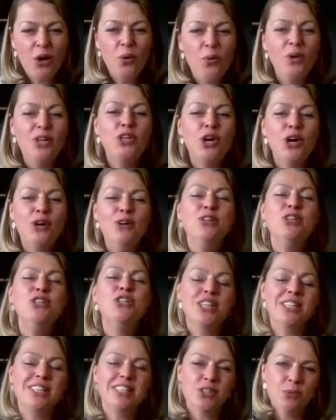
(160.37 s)
We don't
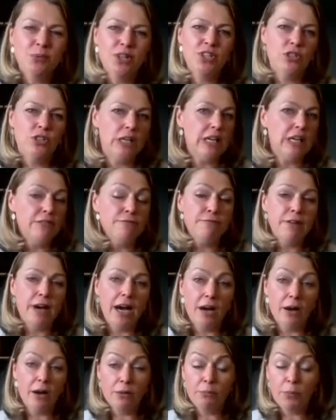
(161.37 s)
just want to give
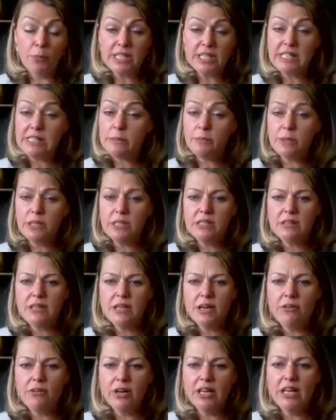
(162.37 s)
our participants
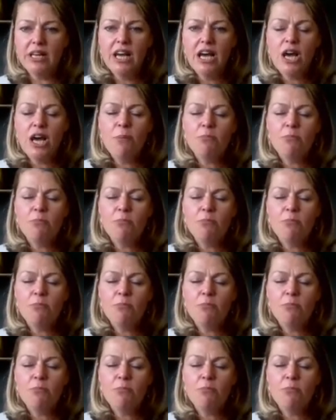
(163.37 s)
theory,